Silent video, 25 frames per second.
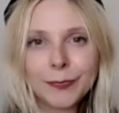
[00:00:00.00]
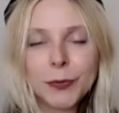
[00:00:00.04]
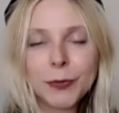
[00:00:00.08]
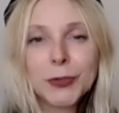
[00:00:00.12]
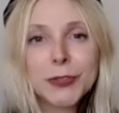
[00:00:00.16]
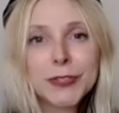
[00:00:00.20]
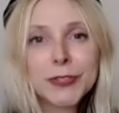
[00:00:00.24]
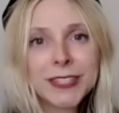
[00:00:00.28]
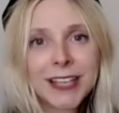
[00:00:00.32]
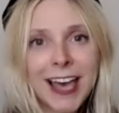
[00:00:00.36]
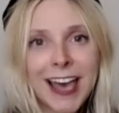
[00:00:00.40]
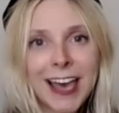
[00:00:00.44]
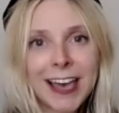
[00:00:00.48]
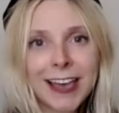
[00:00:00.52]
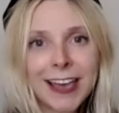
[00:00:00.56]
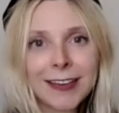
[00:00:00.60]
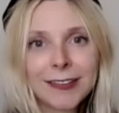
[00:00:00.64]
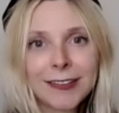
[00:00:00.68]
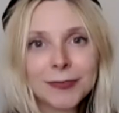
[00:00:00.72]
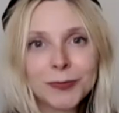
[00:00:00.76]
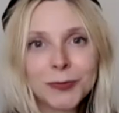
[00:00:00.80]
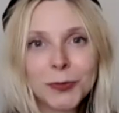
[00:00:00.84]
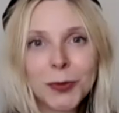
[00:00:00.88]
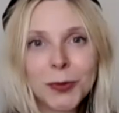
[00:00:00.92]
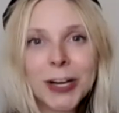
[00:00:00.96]
Musa,
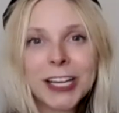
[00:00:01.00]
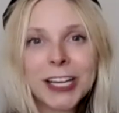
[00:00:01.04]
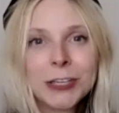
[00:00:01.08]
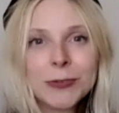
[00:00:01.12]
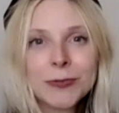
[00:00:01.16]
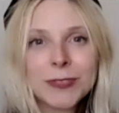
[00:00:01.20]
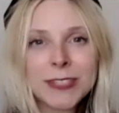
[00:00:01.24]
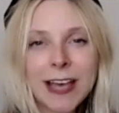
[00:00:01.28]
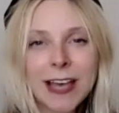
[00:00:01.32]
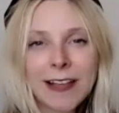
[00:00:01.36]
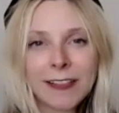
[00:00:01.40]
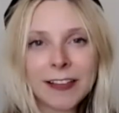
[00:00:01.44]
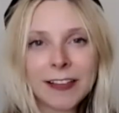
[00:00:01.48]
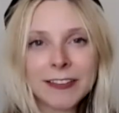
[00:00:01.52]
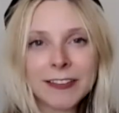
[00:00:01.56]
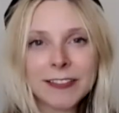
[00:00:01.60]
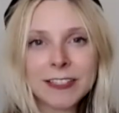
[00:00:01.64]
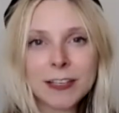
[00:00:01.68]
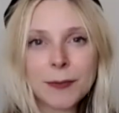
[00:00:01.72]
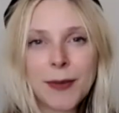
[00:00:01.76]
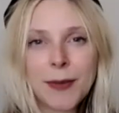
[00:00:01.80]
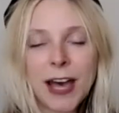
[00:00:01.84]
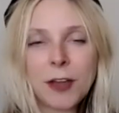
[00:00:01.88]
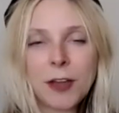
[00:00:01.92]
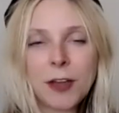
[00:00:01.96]
what can you tell us
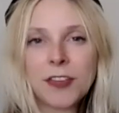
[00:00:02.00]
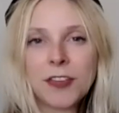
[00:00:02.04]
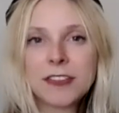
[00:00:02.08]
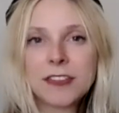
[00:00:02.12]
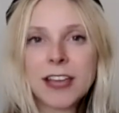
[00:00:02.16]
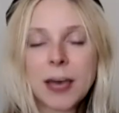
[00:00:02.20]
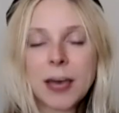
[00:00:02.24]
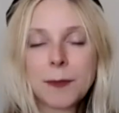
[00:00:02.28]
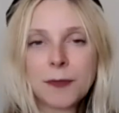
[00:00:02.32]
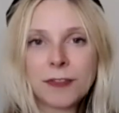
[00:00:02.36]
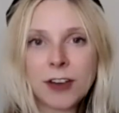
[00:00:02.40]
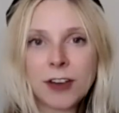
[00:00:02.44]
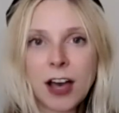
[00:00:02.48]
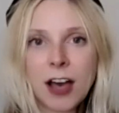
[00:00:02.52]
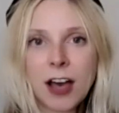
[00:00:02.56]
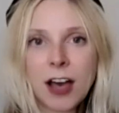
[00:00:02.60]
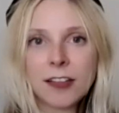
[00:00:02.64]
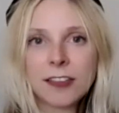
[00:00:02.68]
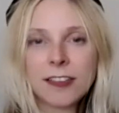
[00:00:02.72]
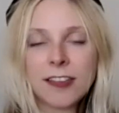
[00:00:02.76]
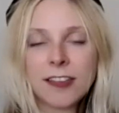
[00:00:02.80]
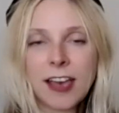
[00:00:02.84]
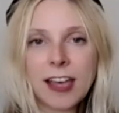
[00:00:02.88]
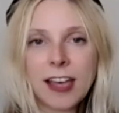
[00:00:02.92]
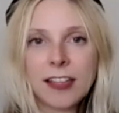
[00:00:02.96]
about the type of
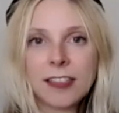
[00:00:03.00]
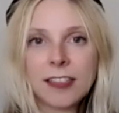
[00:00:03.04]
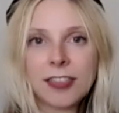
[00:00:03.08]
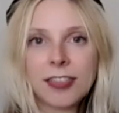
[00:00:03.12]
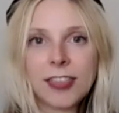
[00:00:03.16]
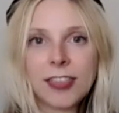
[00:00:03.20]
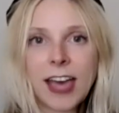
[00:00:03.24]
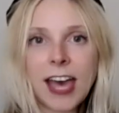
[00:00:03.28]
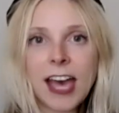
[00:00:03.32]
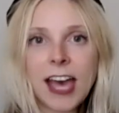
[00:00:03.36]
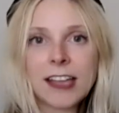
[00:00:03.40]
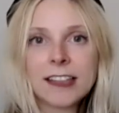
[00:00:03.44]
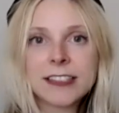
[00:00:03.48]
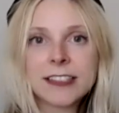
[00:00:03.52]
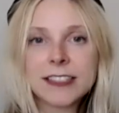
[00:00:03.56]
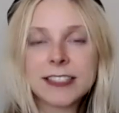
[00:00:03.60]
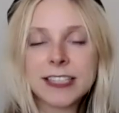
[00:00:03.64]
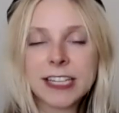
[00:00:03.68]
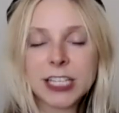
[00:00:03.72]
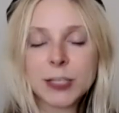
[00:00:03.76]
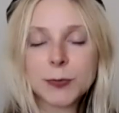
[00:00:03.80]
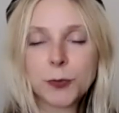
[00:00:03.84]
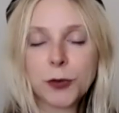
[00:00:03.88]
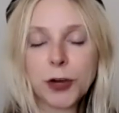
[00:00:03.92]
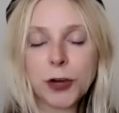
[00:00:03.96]
content that
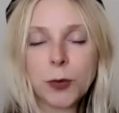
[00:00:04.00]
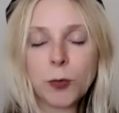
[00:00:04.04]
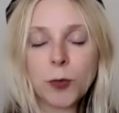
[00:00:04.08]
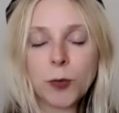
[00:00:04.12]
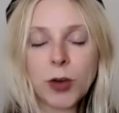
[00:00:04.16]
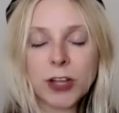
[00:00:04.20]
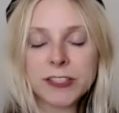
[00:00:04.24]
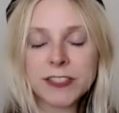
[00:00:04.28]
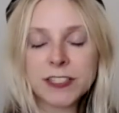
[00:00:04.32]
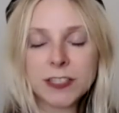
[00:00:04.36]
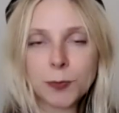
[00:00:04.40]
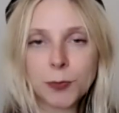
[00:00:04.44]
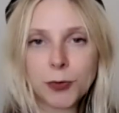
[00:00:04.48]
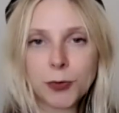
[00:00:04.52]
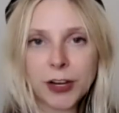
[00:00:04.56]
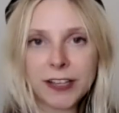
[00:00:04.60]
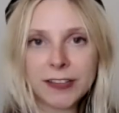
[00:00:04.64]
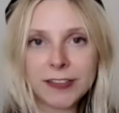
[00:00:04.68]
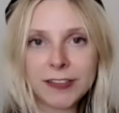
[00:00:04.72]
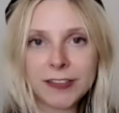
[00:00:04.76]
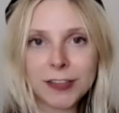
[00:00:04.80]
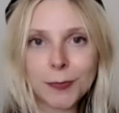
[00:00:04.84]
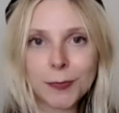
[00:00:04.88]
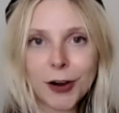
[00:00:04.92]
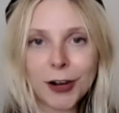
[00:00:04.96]
Six Point wants to bring to the